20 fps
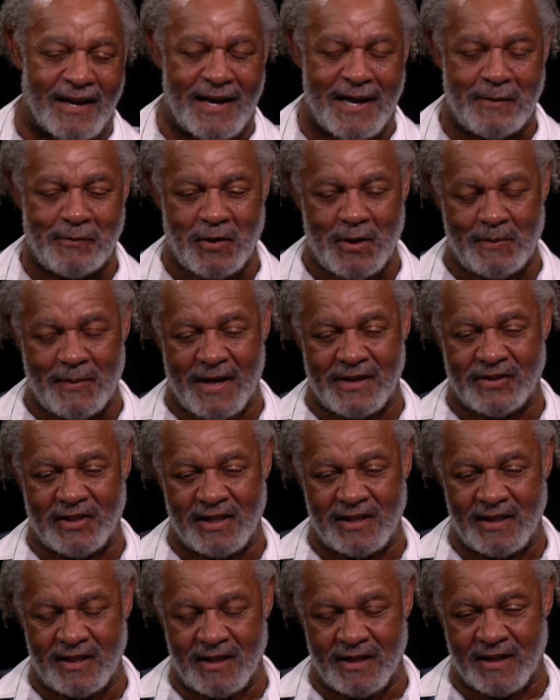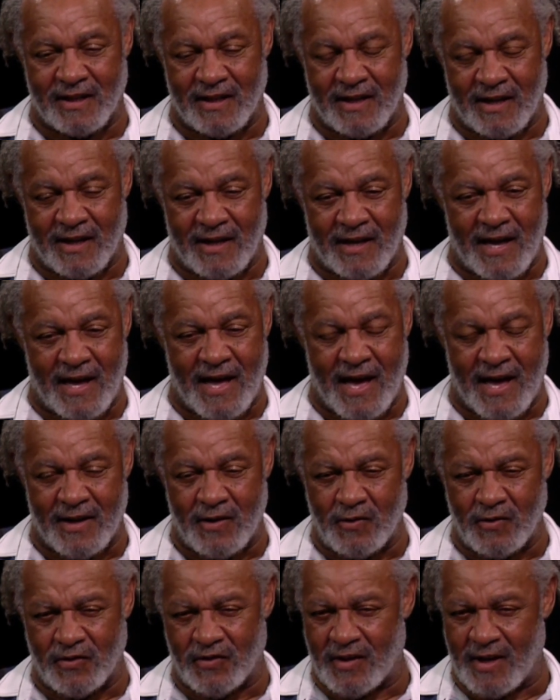came to him, I said, look, uh, uh, I
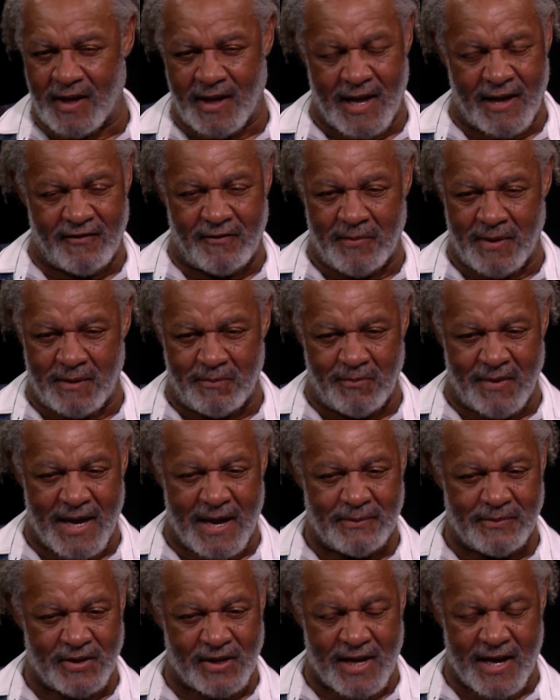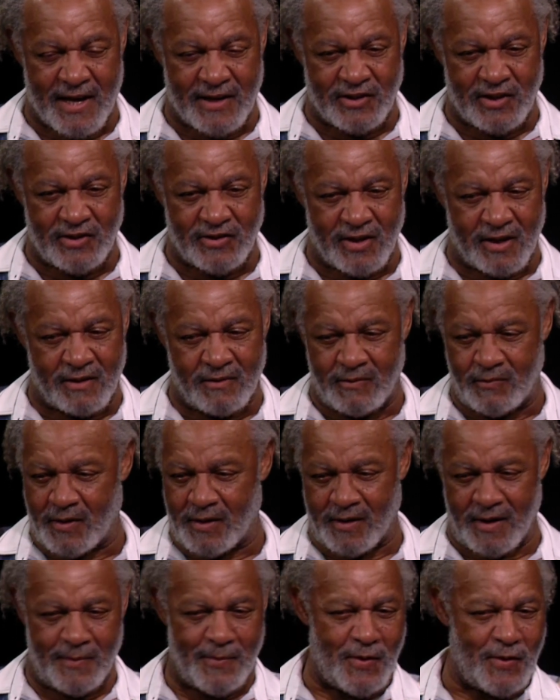don't think I've been baptized. He said,
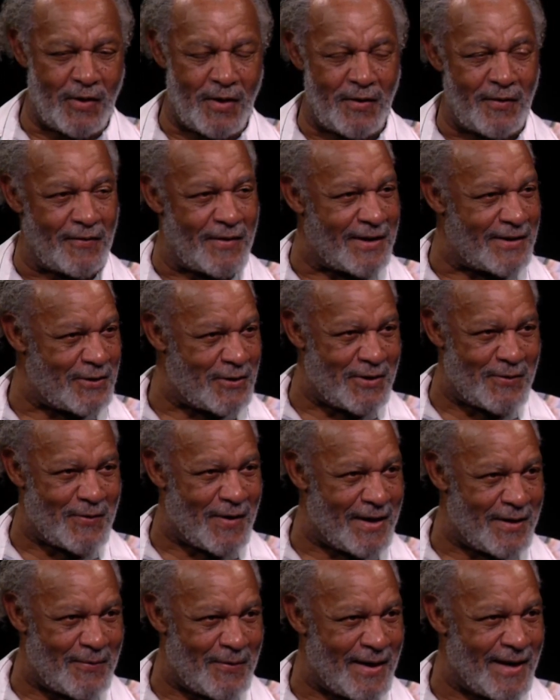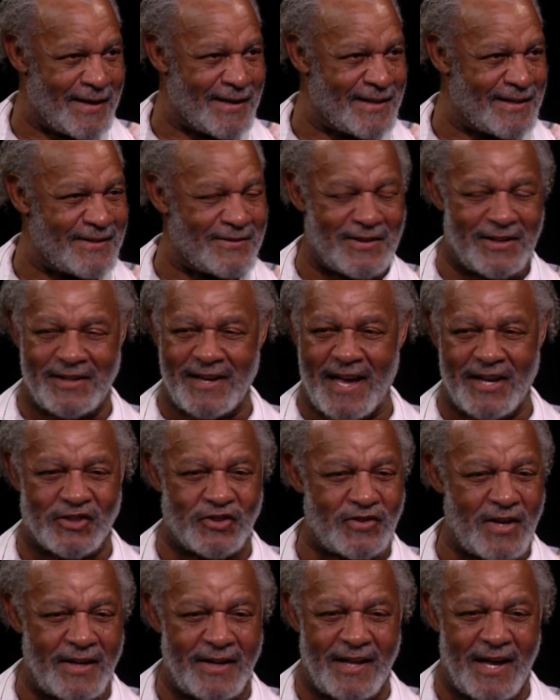well, come on over. I'll do it right away. And the next
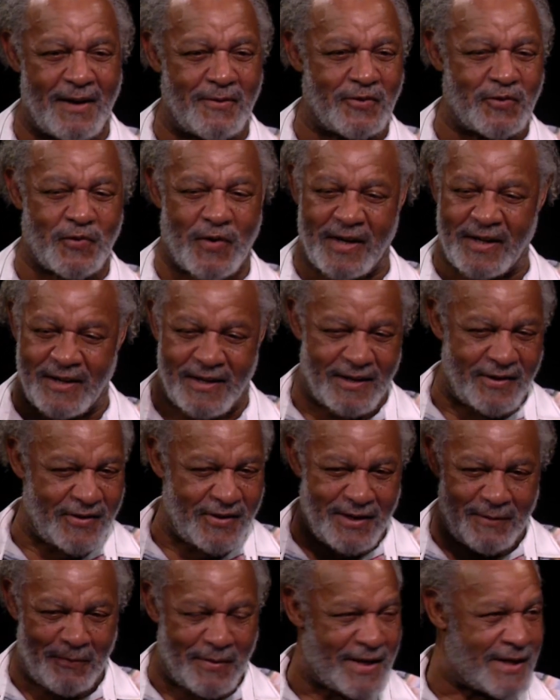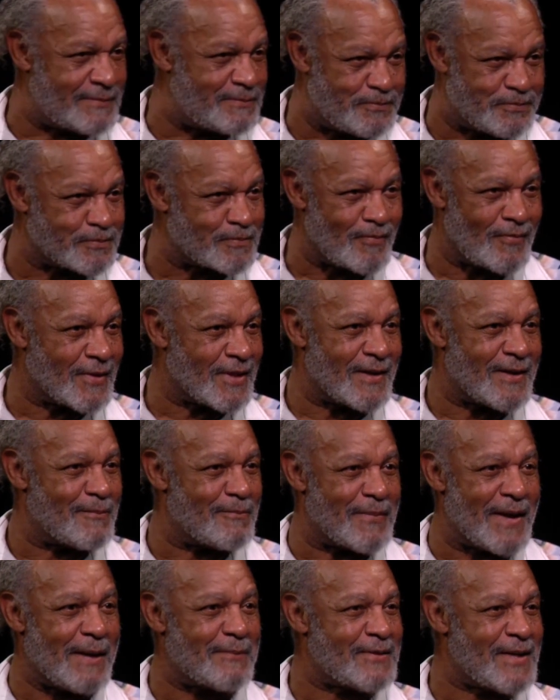Sunday, I was right there in the pit. That's
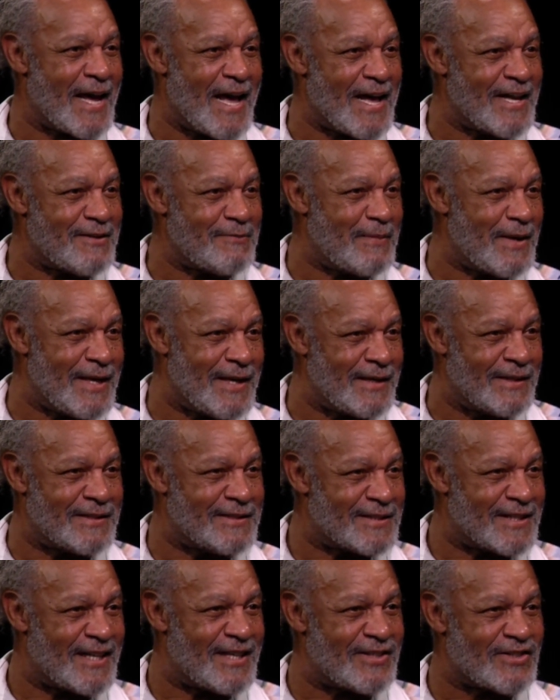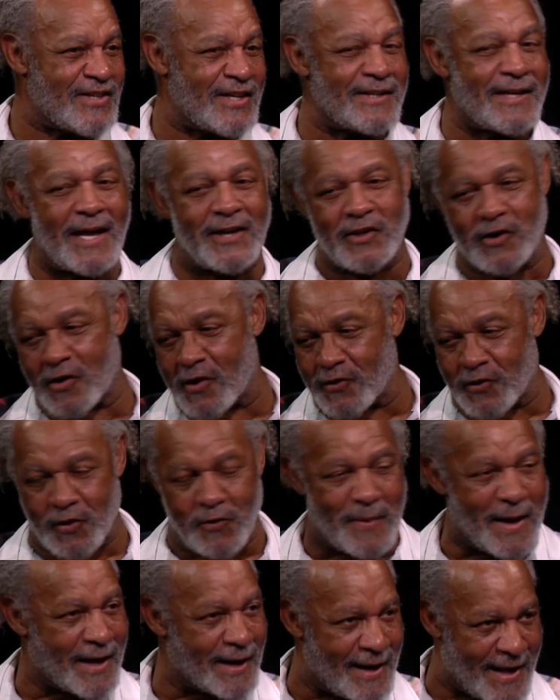right. Baptized me. That's he right. He said, now you go through
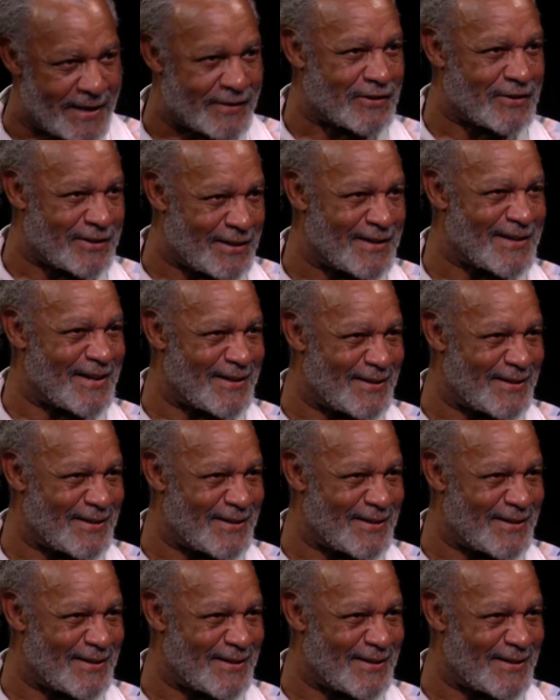my classes, uh,